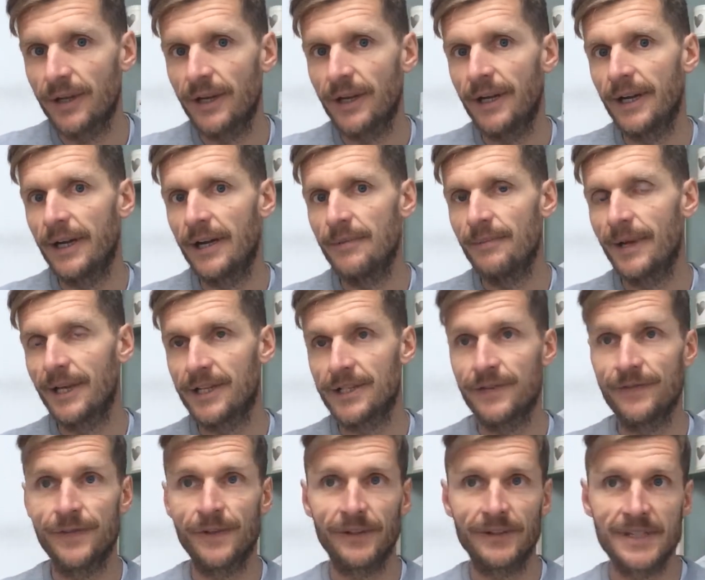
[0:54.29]
It makes
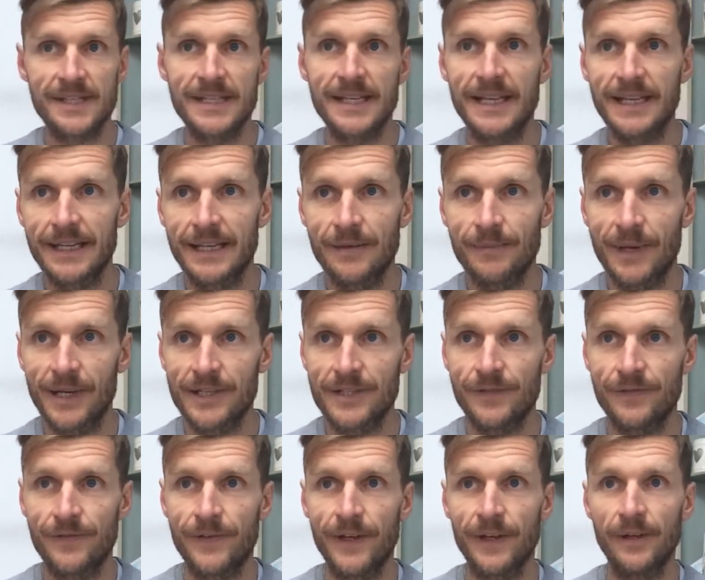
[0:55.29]
you feel sick, it makes
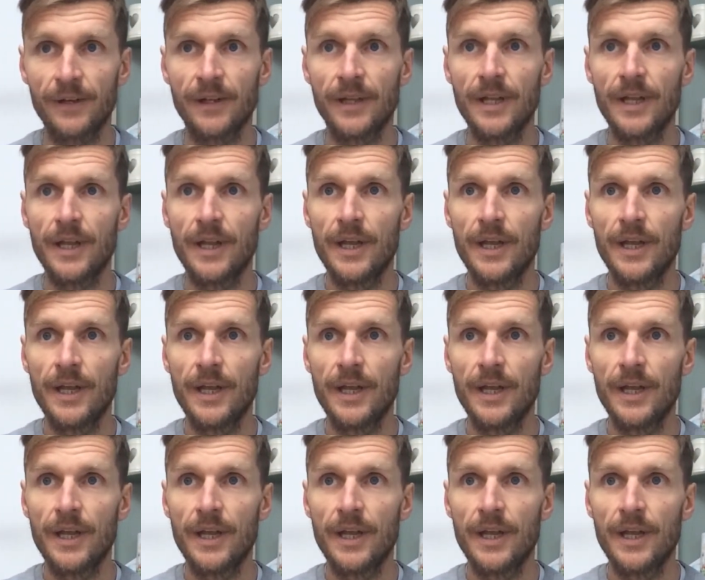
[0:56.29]
you feel